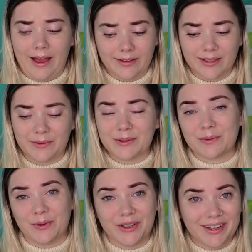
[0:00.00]
as I was
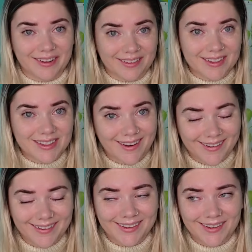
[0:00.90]
working on the
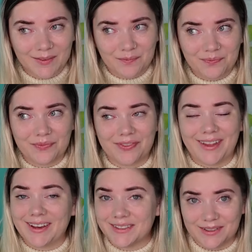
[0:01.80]
sock.
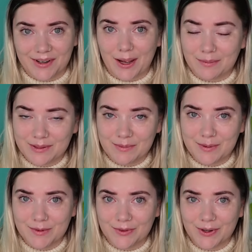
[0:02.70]
That has never happened to
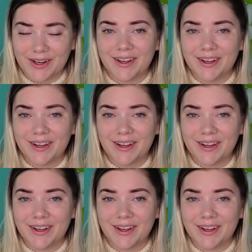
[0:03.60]
me before.